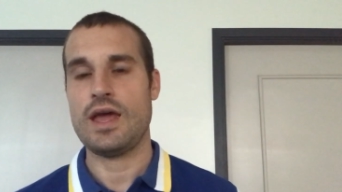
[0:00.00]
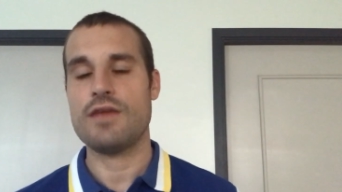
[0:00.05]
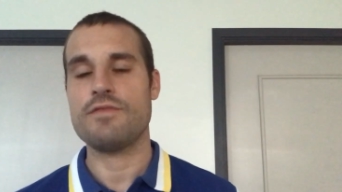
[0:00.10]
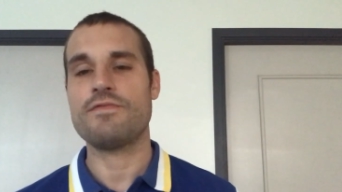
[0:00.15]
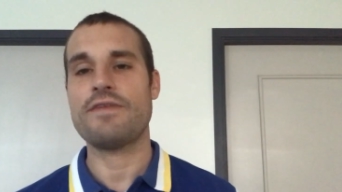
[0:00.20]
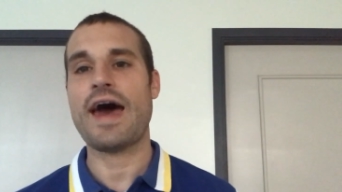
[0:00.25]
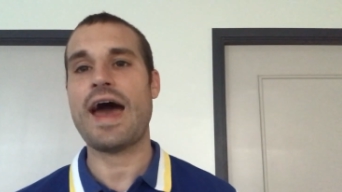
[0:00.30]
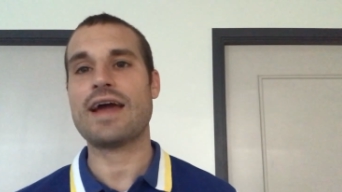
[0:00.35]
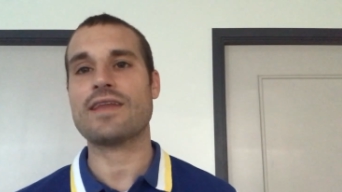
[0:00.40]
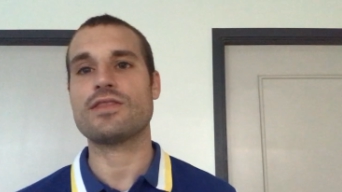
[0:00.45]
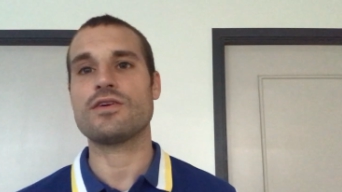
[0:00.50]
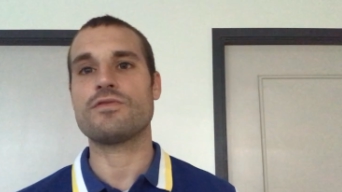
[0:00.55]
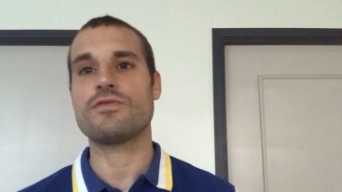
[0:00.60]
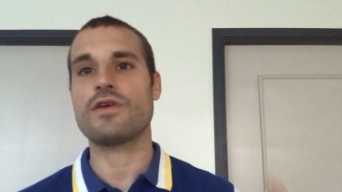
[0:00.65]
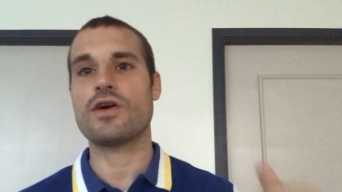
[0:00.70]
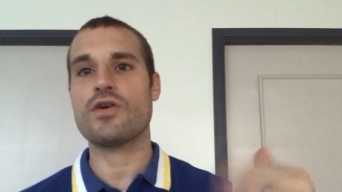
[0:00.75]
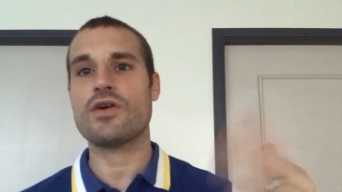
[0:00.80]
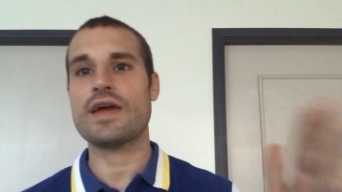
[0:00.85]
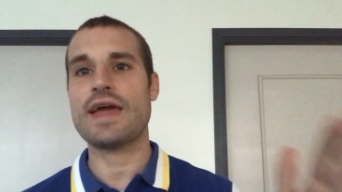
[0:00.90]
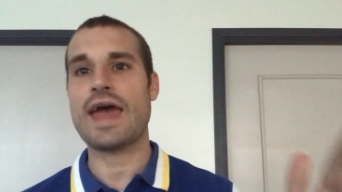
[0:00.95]
In fact, they're
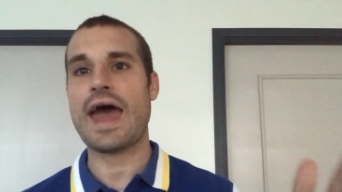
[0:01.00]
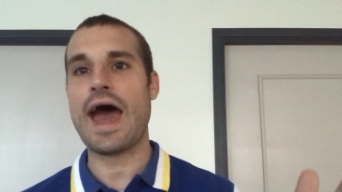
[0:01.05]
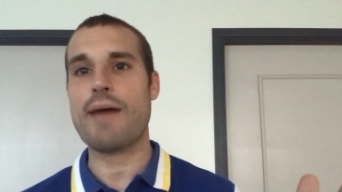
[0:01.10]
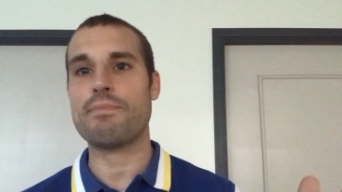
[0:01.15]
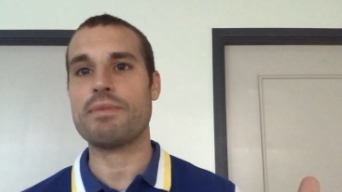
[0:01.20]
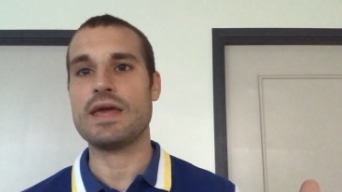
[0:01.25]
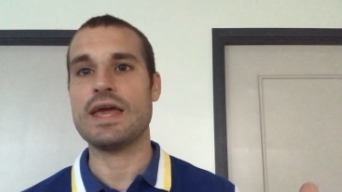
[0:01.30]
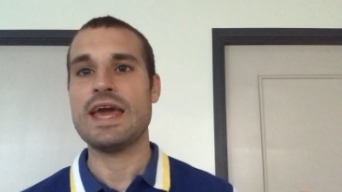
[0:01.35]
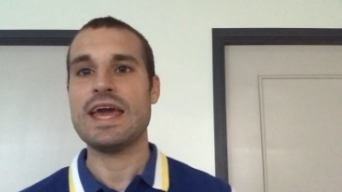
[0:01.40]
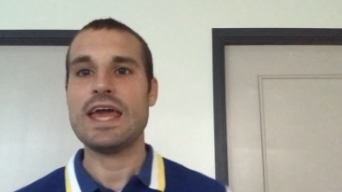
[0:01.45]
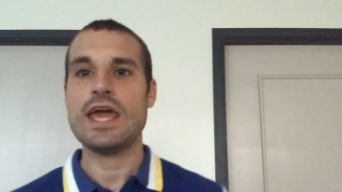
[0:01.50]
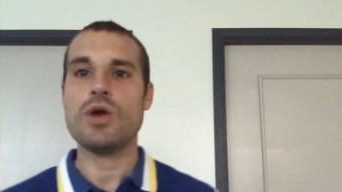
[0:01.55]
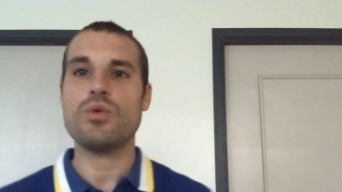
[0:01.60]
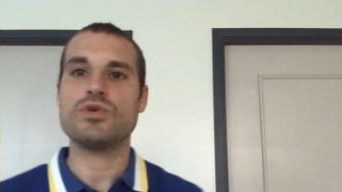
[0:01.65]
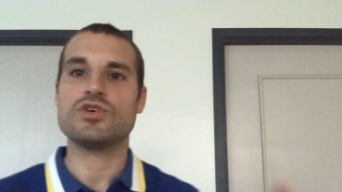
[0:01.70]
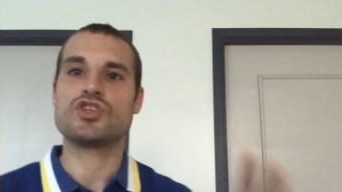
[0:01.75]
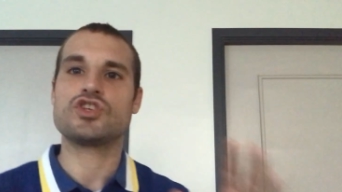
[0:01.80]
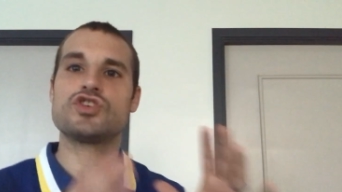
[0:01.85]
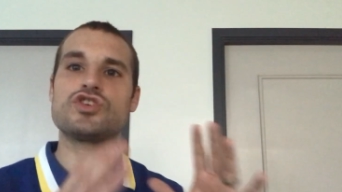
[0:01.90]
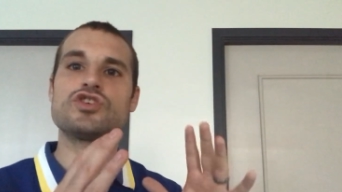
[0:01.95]
very happy. It
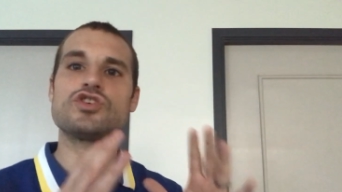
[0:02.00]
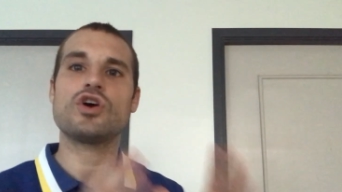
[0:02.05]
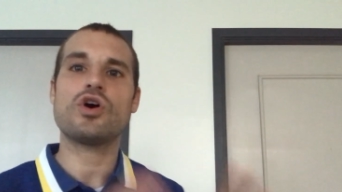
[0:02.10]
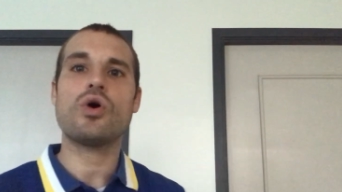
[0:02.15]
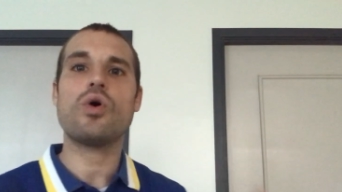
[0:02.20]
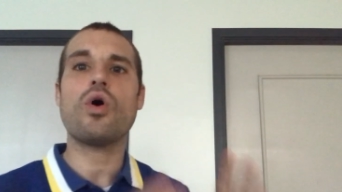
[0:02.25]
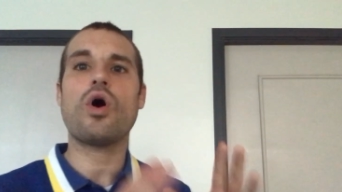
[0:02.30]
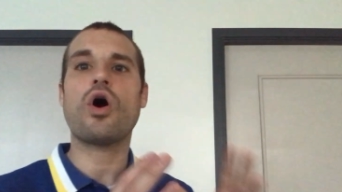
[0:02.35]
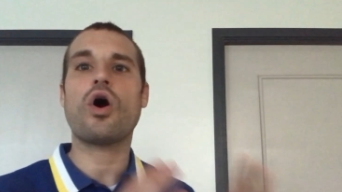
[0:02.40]
was so